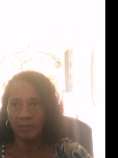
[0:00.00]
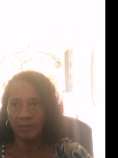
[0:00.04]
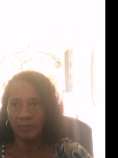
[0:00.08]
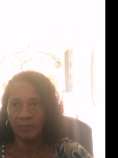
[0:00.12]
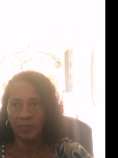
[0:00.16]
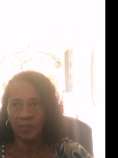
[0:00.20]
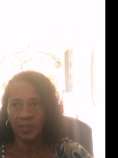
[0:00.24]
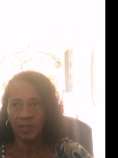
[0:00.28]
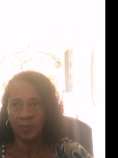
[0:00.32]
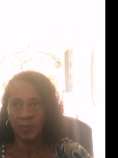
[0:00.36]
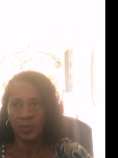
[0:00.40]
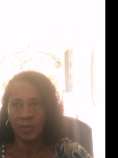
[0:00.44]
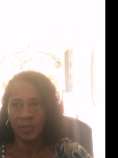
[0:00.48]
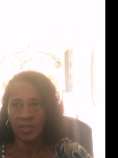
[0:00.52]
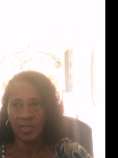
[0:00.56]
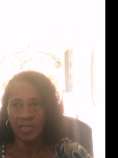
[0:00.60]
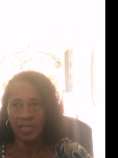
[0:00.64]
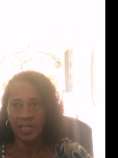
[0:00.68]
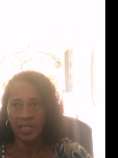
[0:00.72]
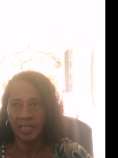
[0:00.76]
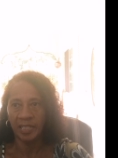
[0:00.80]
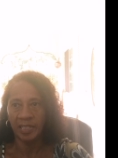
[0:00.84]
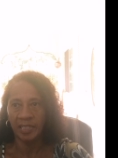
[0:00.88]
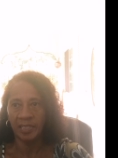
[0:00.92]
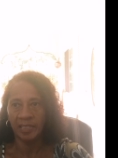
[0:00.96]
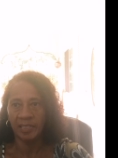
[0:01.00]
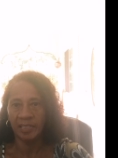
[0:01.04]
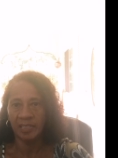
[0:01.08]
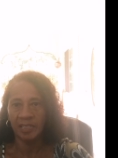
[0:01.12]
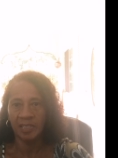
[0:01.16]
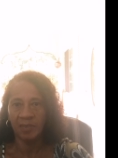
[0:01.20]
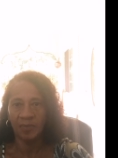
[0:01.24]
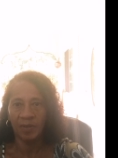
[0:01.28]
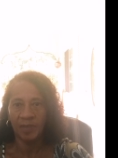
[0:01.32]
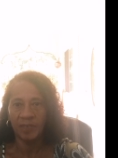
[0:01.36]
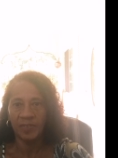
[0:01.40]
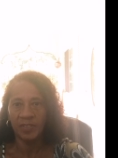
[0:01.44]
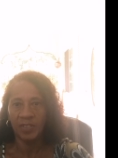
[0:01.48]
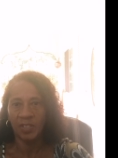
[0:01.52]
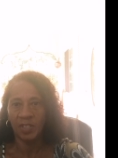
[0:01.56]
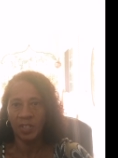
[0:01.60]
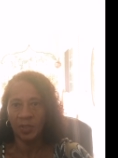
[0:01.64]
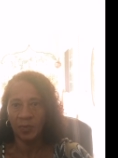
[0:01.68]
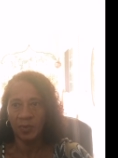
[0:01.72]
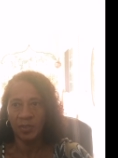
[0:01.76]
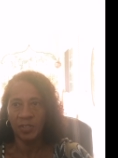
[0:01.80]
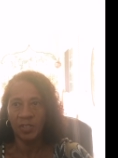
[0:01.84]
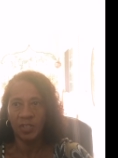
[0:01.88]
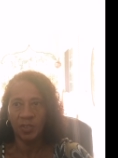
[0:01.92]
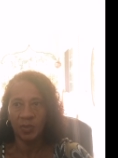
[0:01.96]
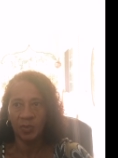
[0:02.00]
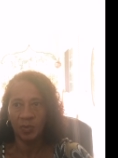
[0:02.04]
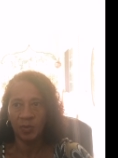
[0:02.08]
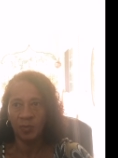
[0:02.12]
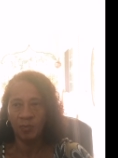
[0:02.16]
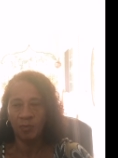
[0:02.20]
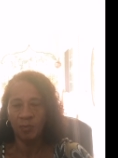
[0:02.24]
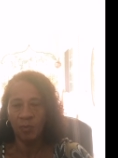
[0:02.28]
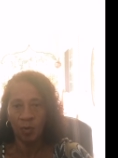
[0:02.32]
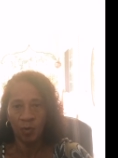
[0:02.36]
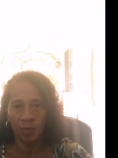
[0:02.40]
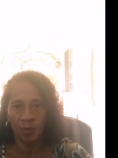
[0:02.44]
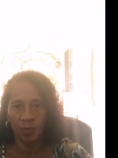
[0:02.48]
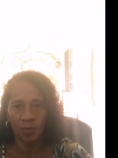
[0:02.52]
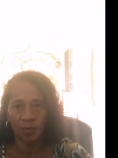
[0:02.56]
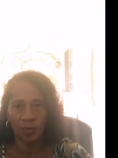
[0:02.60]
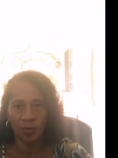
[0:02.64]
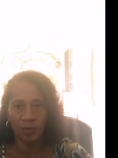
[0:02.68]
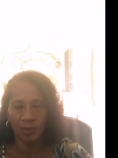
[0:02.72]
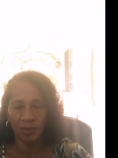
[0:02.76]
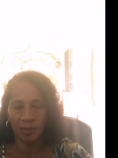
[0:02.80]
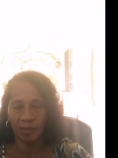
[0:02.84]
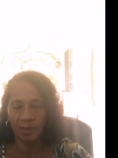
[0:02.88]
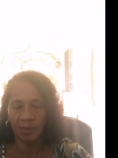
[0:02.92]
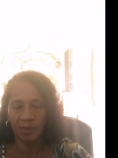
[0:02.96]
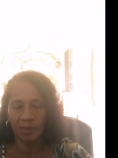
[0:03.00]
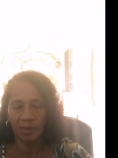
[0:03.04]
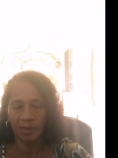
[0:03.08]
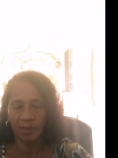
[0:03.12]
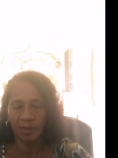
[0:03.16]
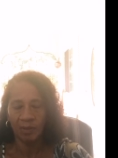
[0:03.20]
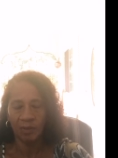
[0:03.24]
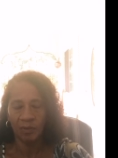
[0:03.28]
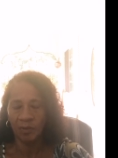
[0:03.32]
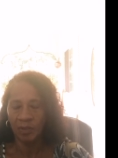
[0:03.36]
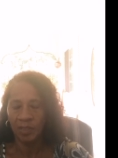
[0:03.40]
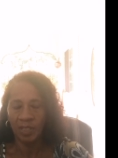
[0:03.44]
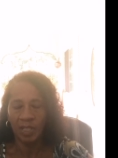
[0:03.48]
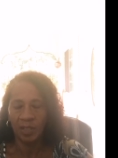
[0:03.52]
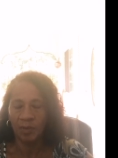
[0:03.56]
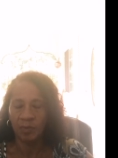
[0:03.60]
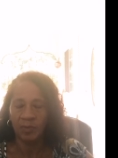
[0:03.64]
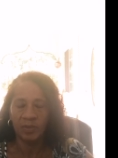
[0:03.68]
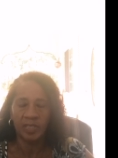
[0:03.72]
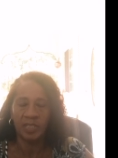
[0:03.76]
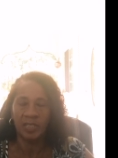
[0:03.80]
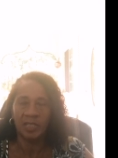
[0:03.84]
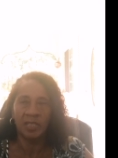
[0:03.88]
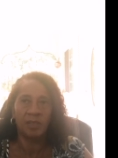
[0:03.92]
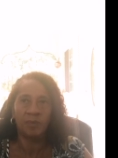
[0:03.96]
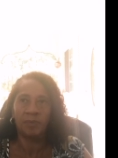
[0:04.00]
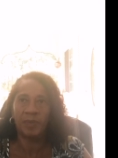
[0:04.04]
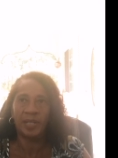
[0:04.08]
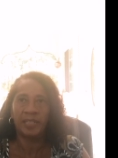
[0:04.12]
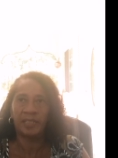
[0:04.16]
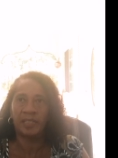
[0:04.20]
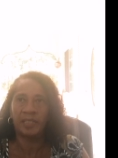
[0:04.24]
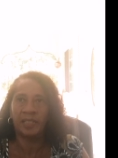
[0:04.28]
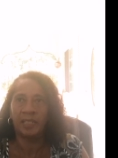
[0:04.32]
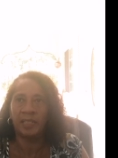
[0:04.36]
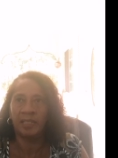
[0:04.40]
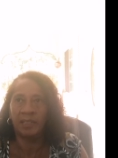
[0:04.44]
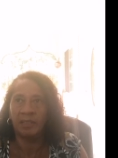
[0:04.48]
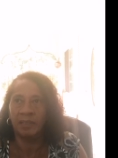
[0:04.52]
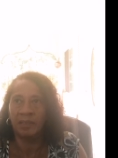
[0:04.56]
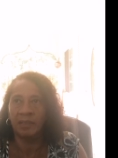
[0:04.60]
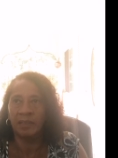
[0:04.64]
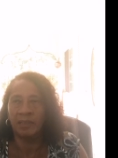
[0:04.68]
for the Monday to have to go and do more unloading and packing,